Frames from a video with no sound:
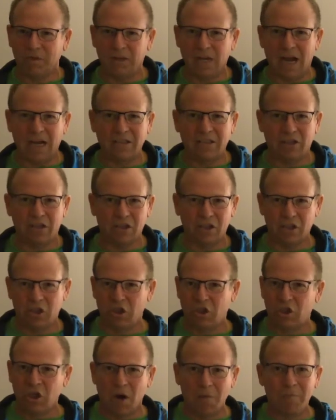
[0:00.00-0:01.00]
guys that are
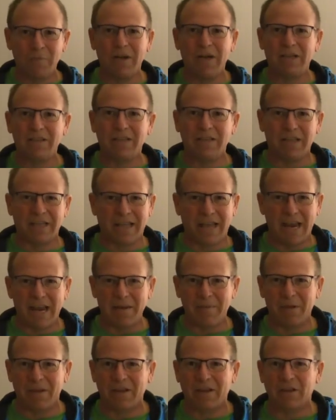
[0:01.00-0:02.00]
just jumping into the
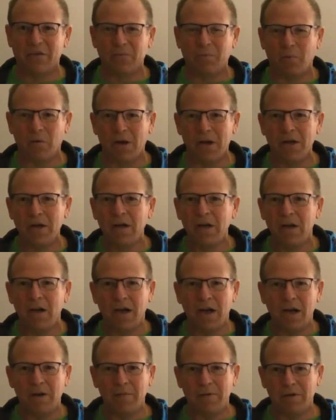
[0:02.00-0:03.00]
game at this point.
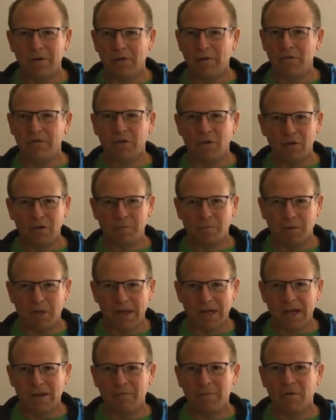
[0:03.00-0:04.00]
There's always
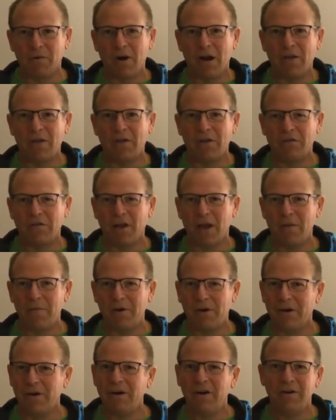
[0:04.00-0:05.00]
plenty of them around this time
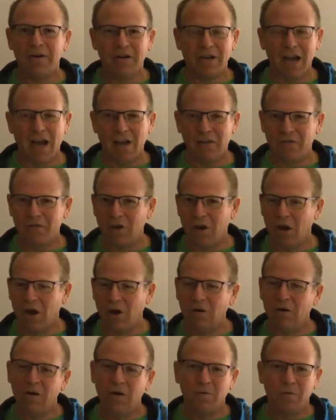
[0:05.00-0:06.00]
of year. You guys
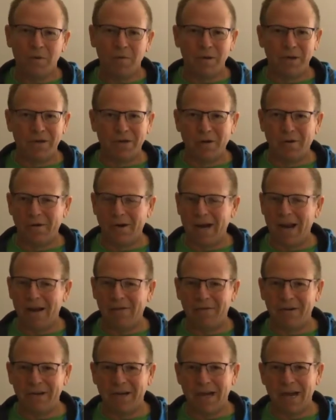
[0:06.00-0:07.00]
know we've been doing
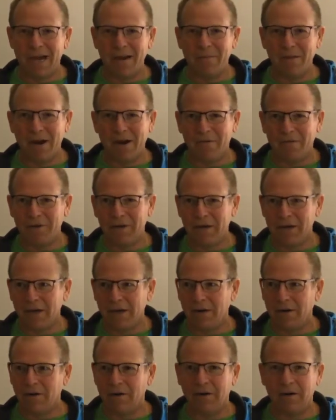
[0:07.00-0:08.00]
every game, every
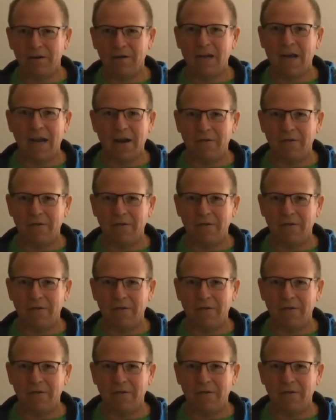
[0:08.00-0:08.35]
year,